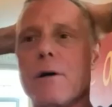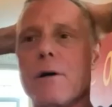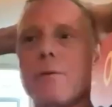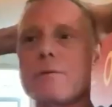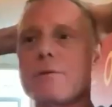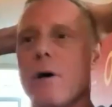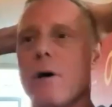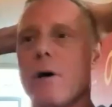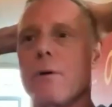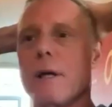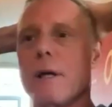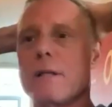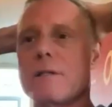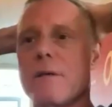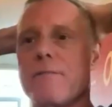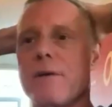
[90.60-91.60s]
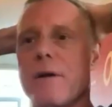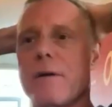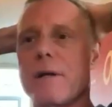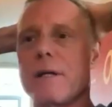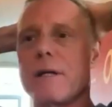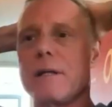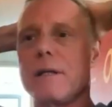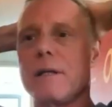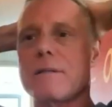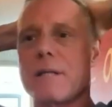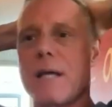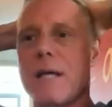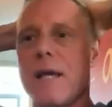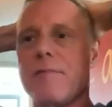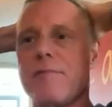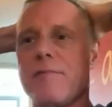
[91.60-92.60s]
So it's a very
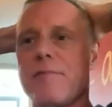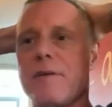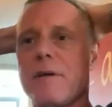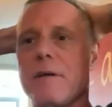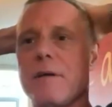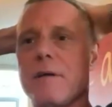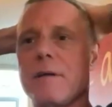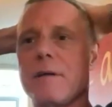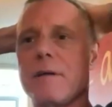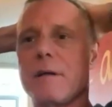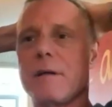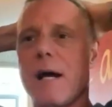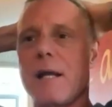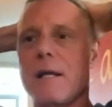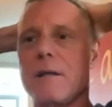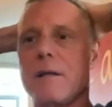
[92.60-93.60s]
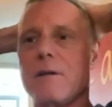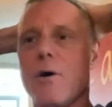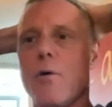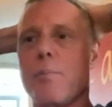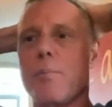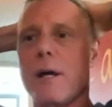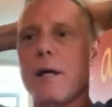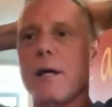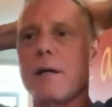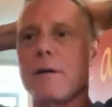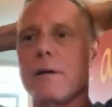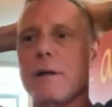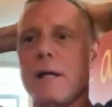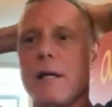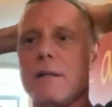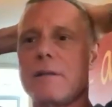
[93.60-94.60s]
safe, kind of
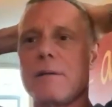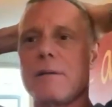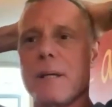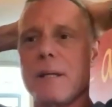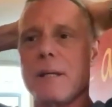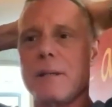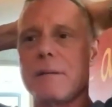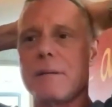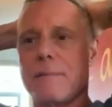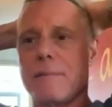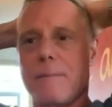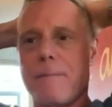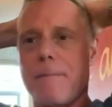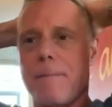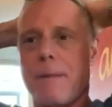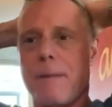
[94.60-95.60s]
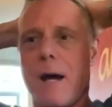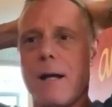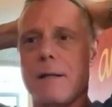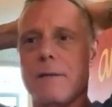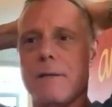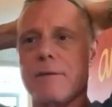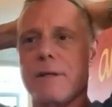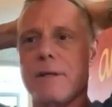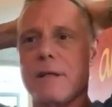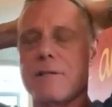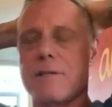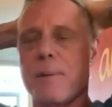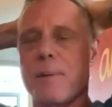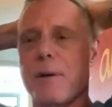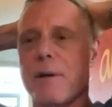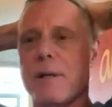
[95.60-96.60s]
no-brainer, intimate kind of an
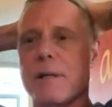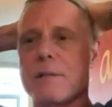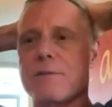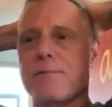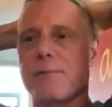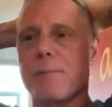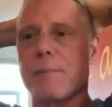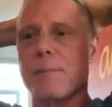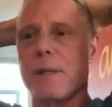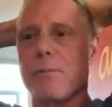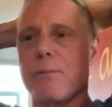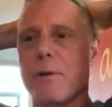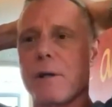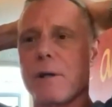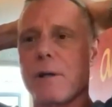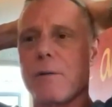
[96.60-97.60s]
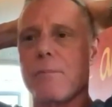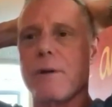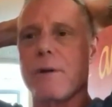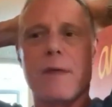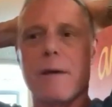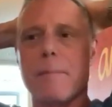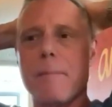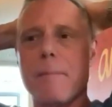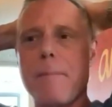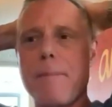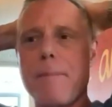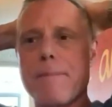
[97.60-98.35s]
experience for me working with him.